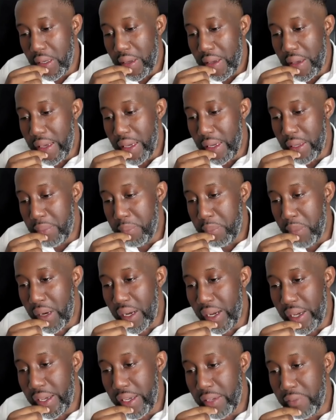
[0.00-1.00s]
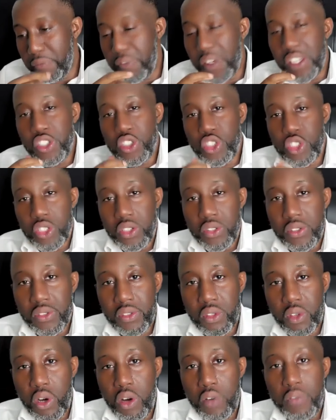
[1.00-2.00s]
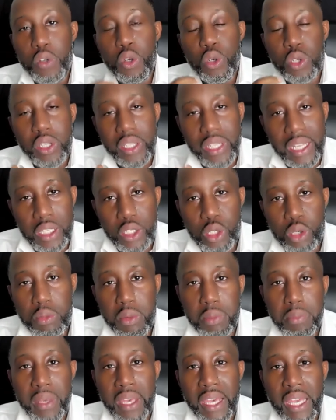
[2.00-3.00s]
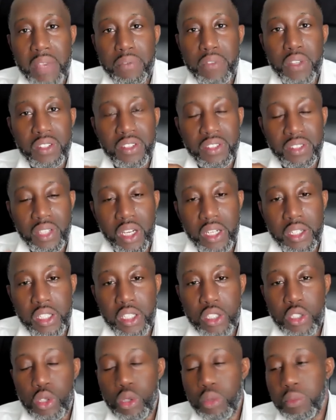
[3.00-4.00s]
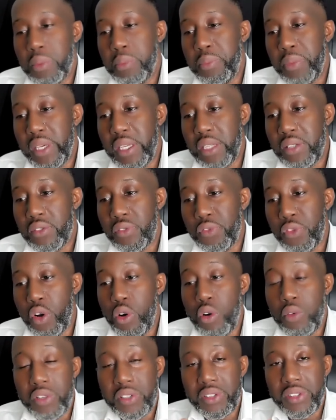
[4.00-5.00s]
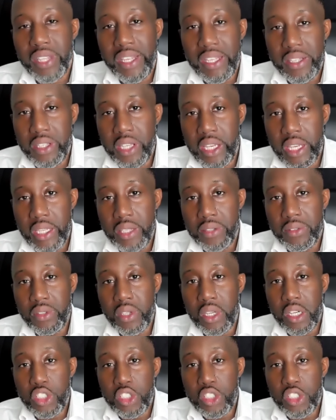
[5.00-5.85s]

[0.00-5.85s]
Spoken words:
in my adventures of looking at human behavior, studying human beings for over 10 years,